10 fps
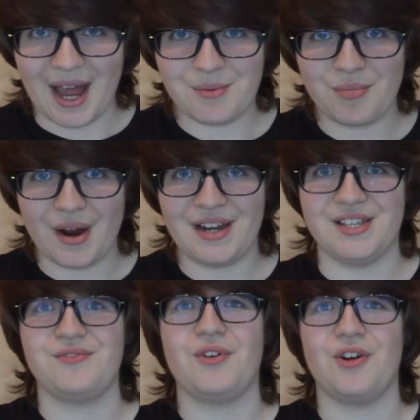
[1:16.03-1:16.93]
and
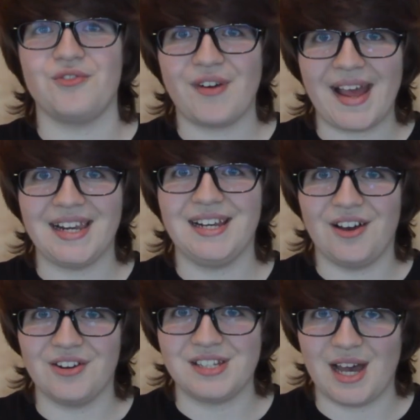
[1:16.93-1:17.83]
brightness for a really
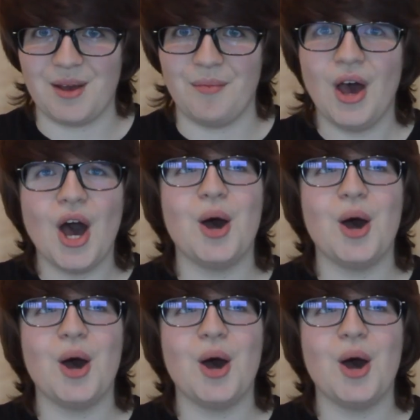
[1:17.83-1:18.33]
long time,